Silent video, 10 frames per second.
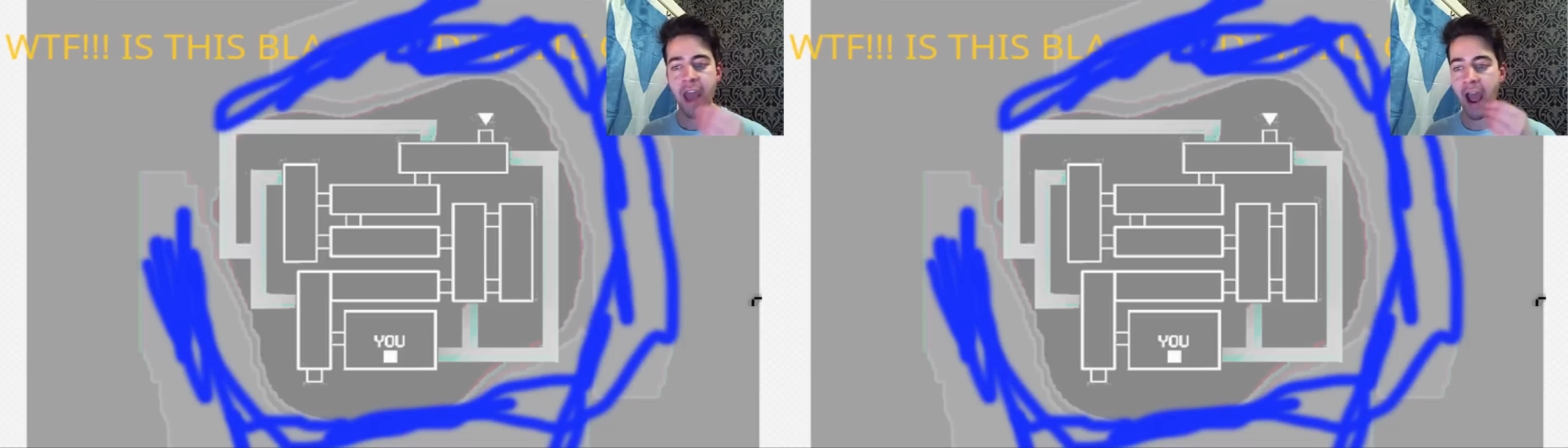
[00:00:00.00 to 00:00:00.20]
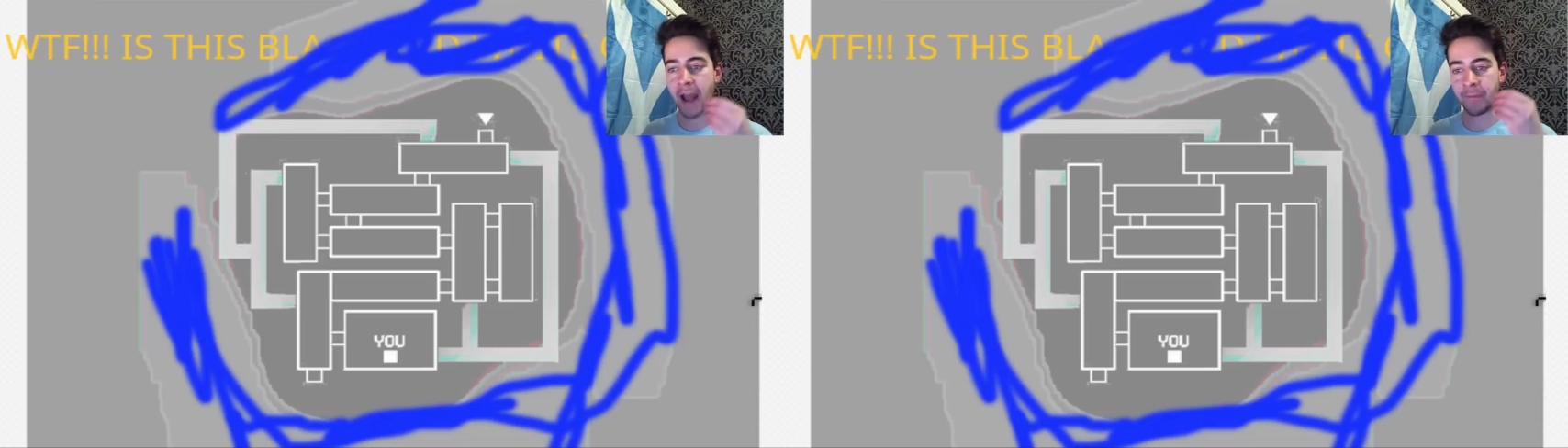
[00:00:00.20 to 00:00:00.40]

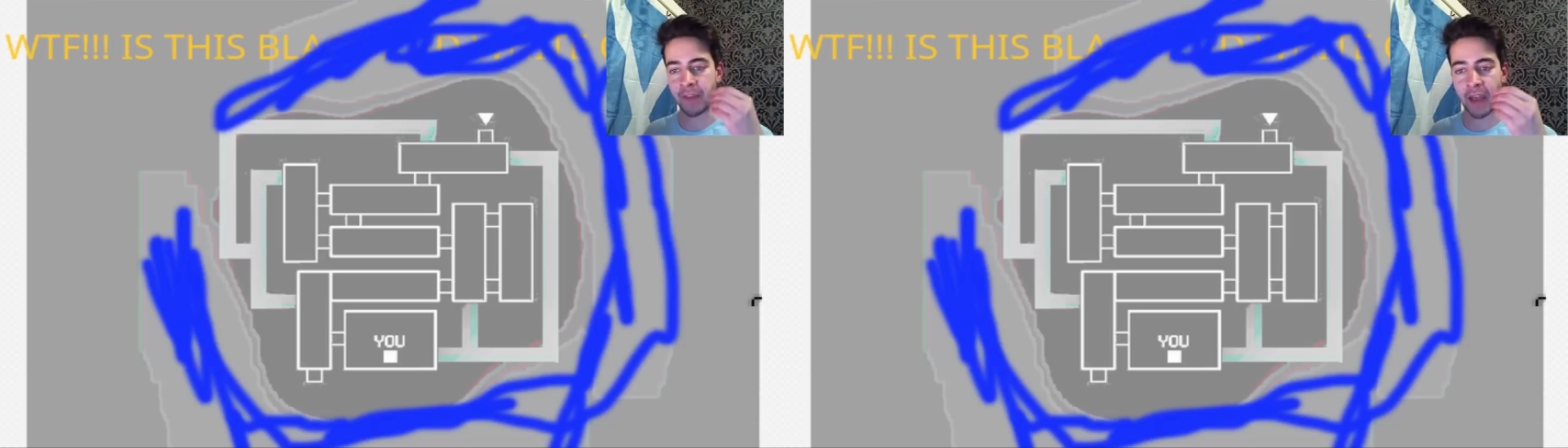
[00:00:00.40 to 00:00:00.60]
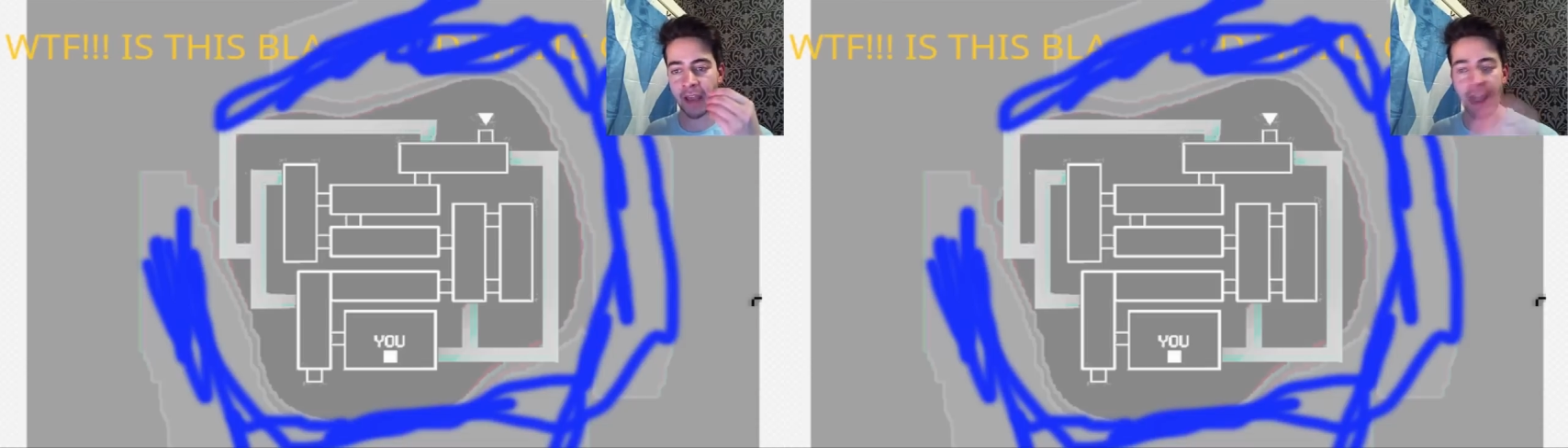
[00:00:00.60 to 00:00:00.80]
and
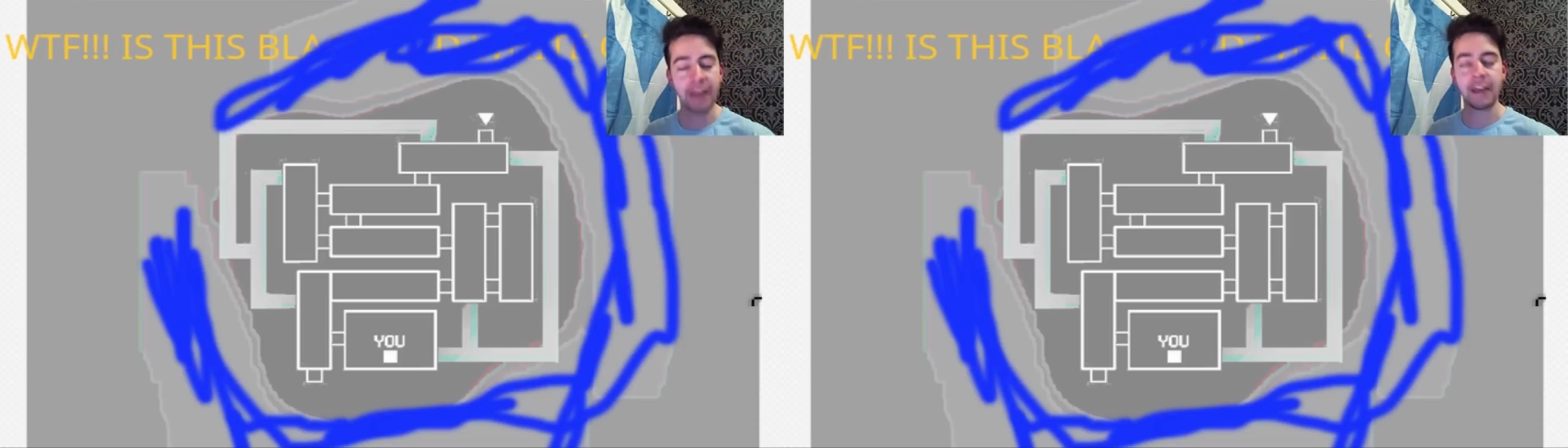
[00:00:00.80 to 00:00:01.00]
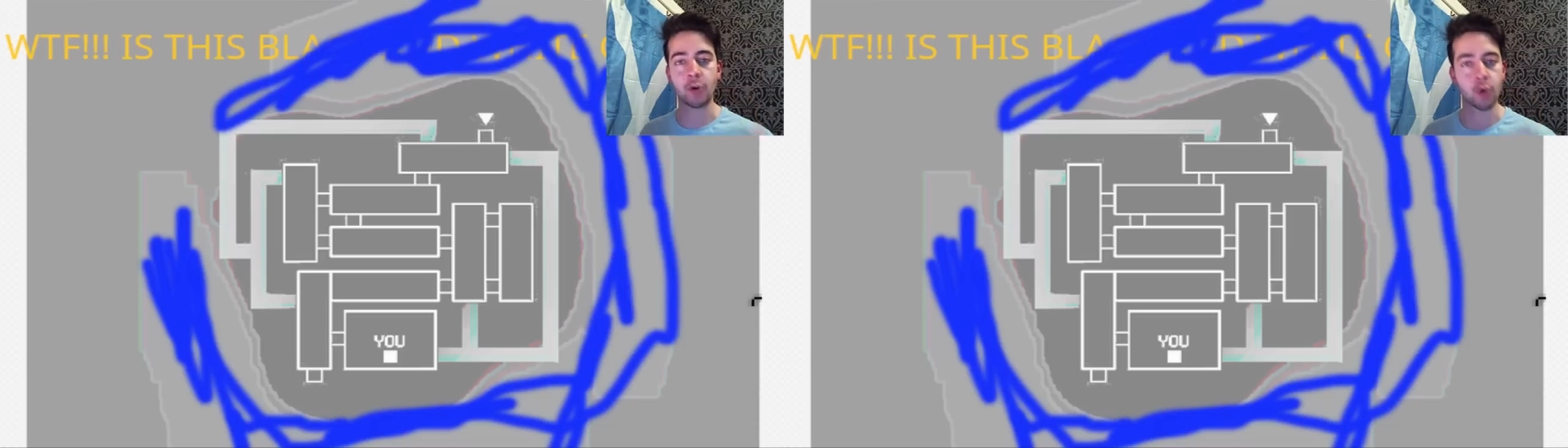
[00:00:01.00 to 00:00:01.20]
it,
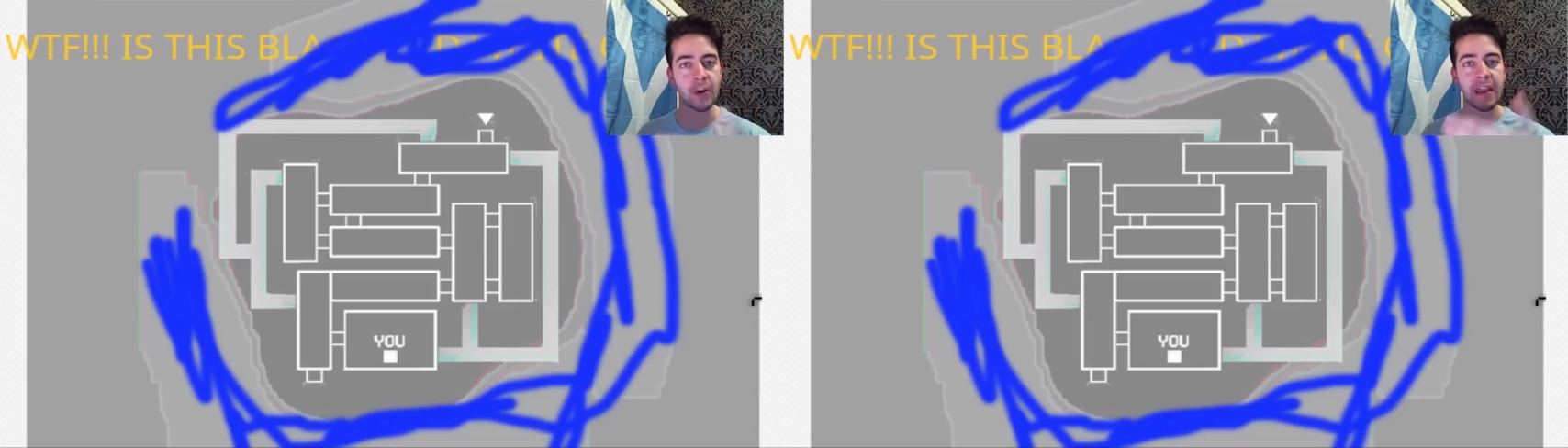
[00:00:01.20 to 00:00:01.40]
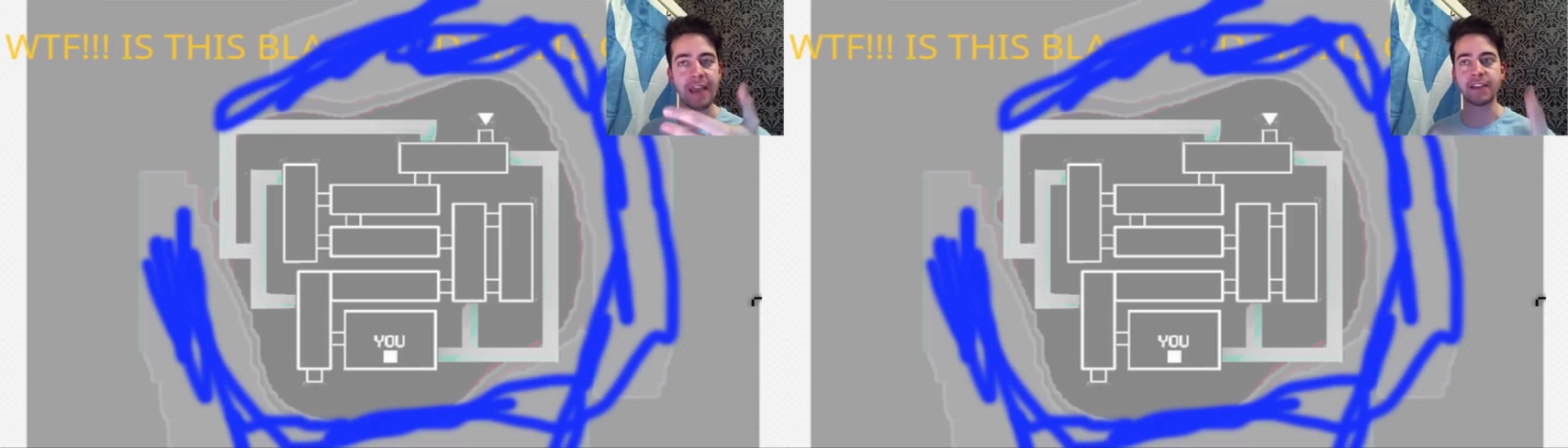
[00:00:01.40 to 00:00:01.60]
again, it
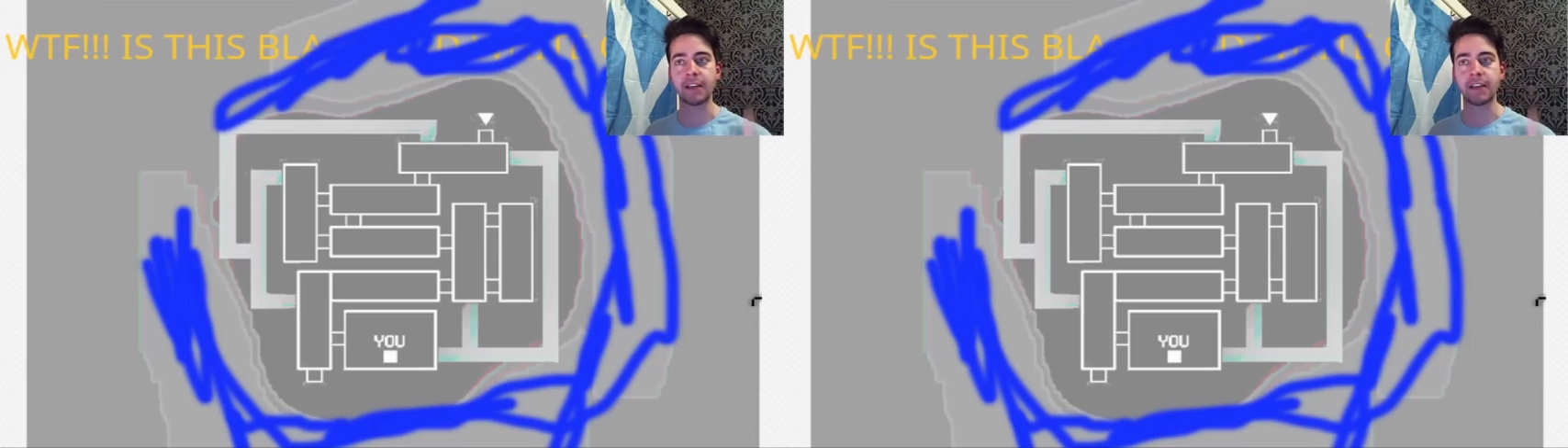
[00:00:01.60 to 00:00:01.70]
creates,